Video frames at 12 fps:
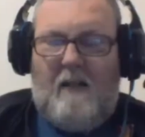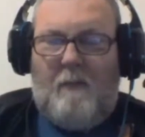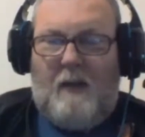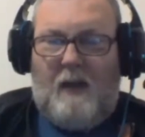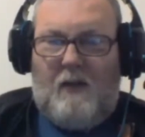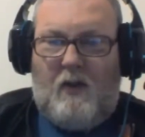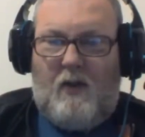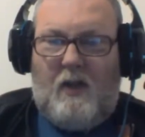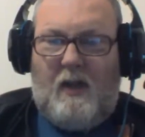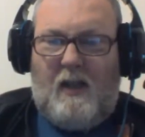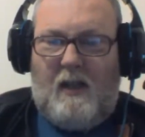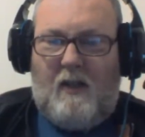just in
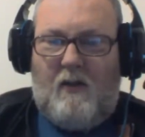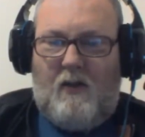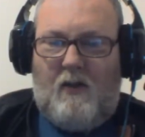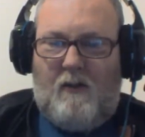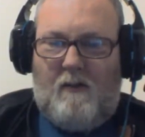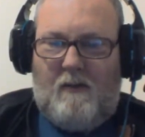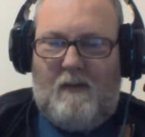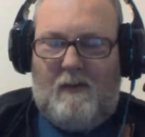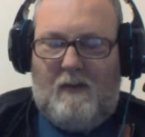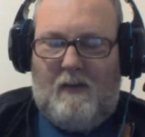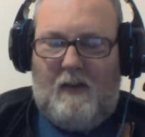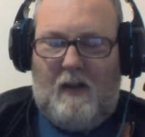case
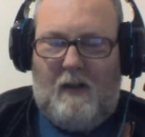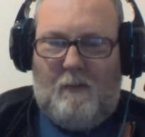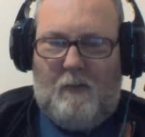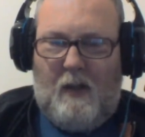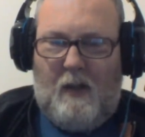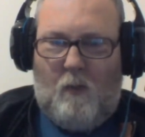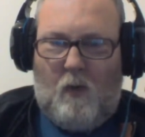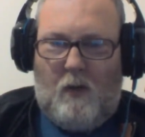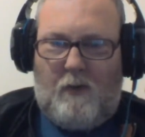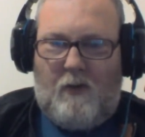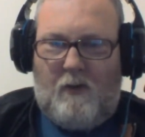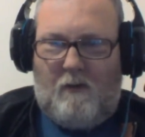it
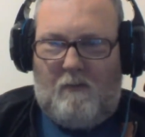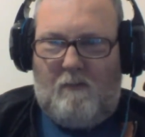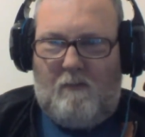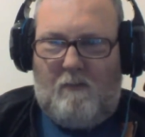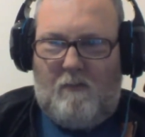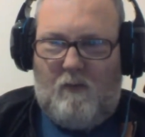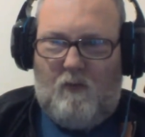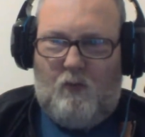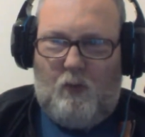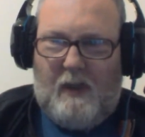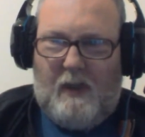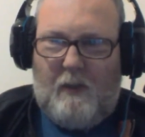wasn't
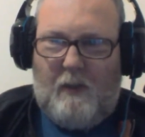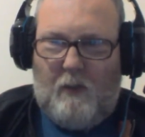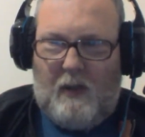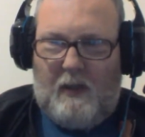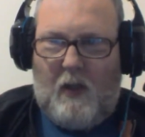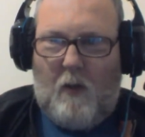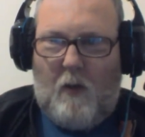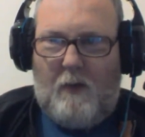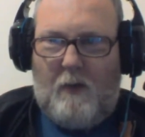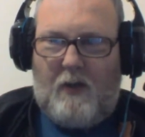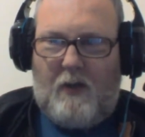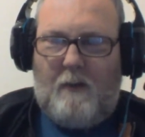really
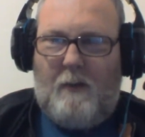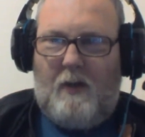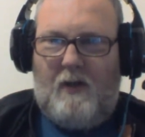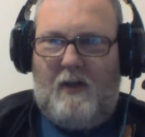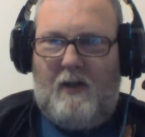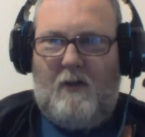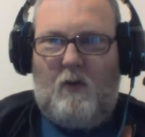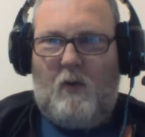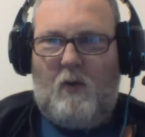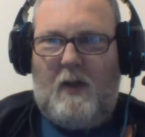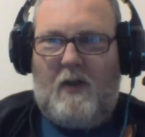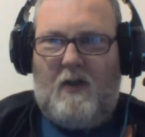obvious about the little
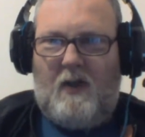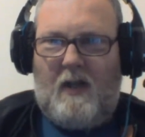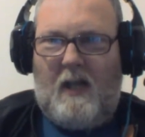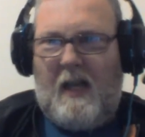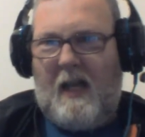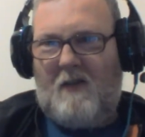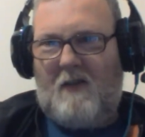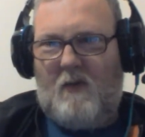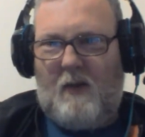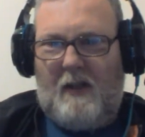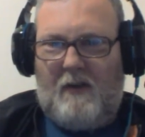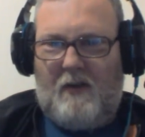question I asked
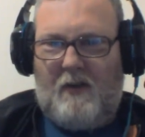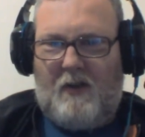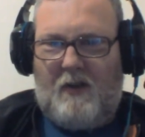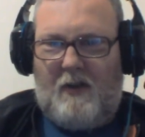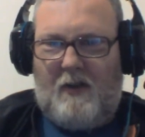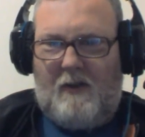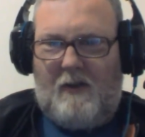right at the start